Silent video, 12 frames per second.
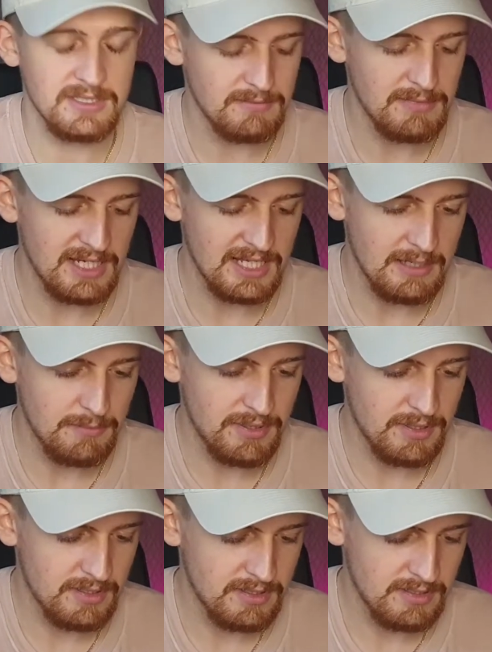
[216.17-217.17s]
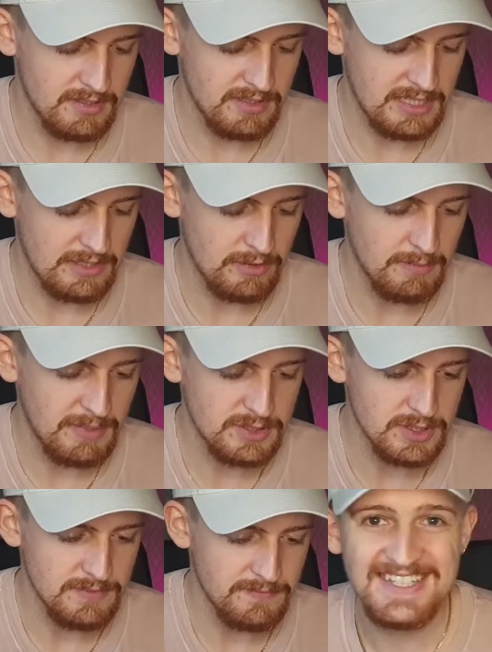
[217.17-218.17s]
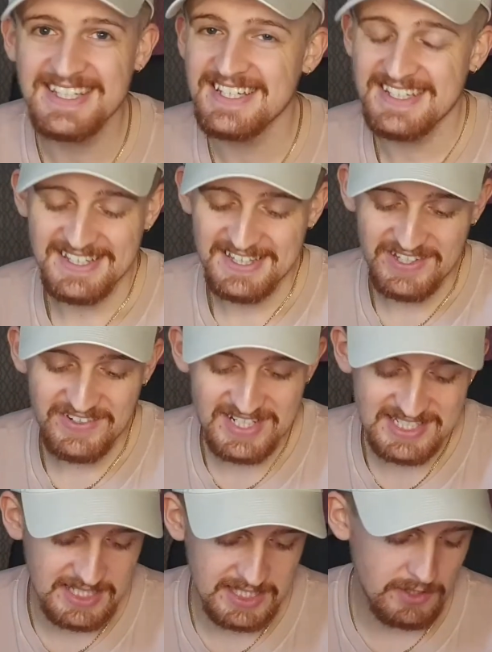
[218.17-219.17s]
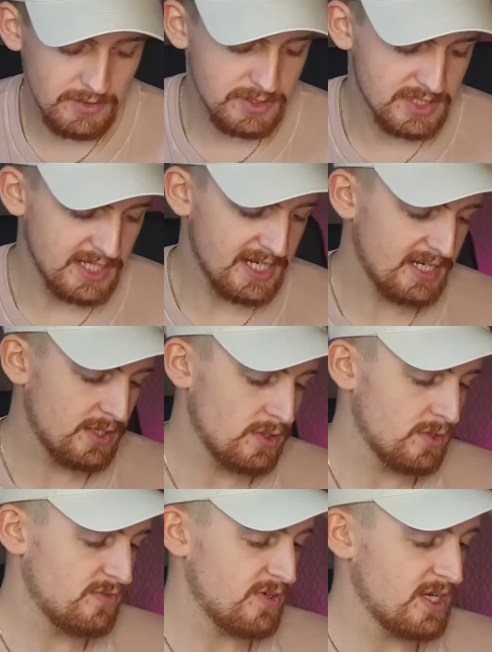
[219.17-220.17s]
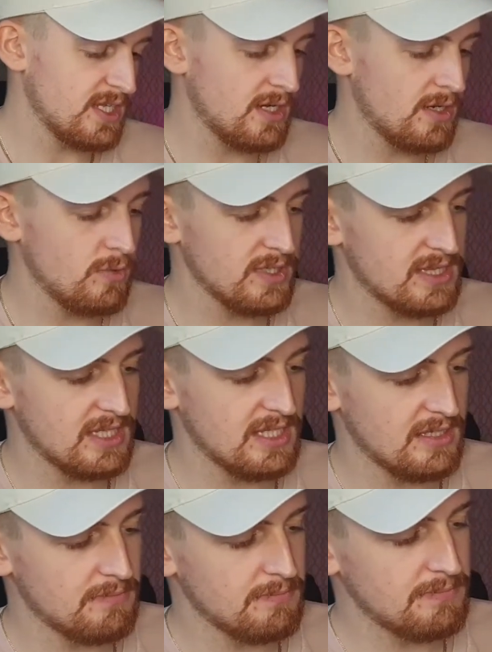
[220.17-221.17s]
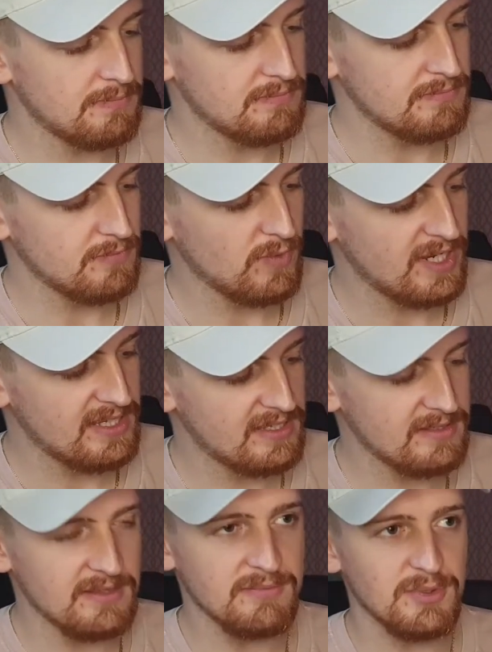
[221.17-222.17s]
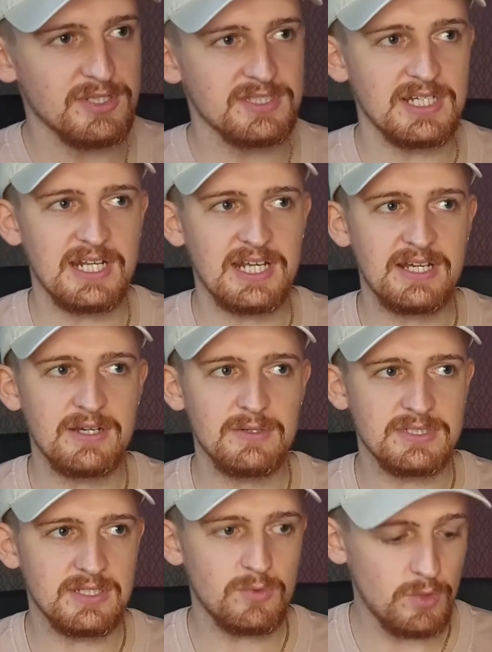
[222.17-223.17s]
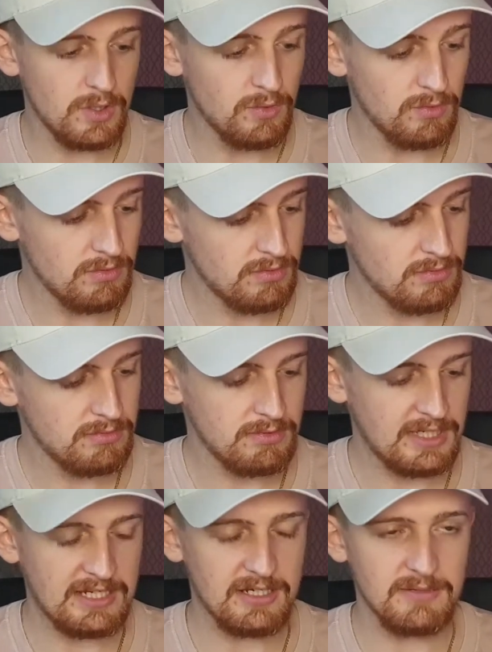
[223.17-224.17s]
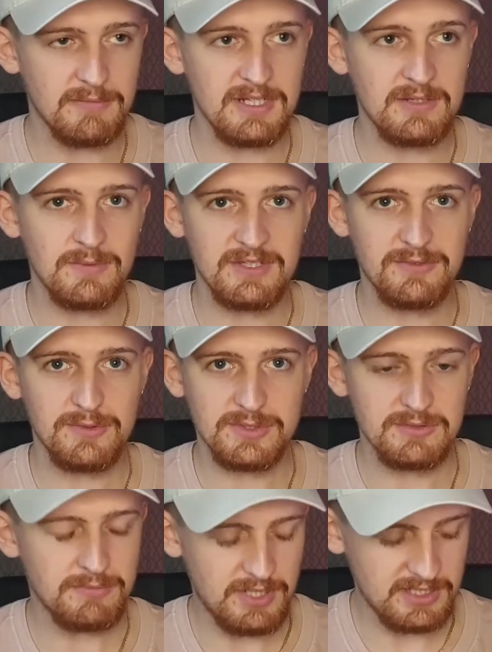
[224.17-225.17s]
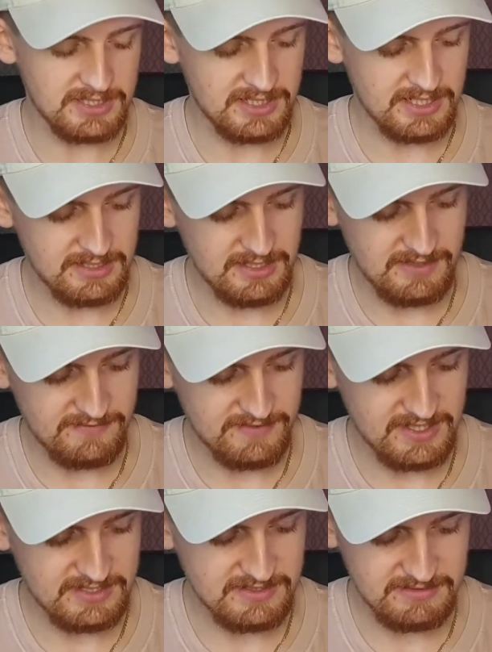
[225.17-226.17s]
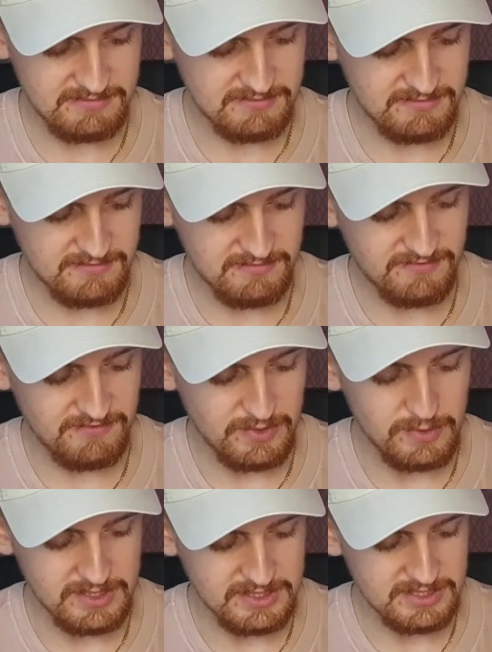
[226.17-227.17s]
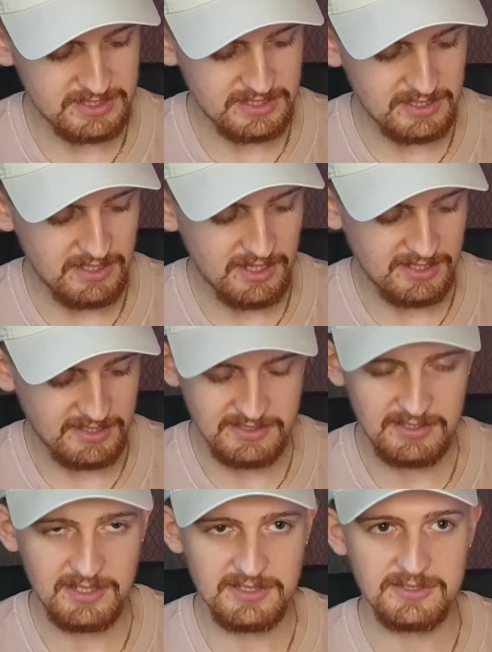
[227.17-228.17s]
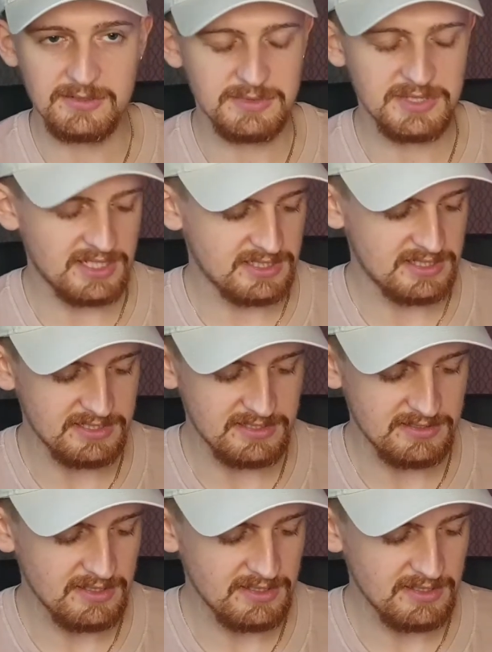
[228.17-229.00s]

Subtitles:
milliamp hour battery. There isn't a huge learning curve. I know with the way the buttons are laid out, it's like, whoa, hang on a minute when you first unbox it and you have this focus and locking on subjects and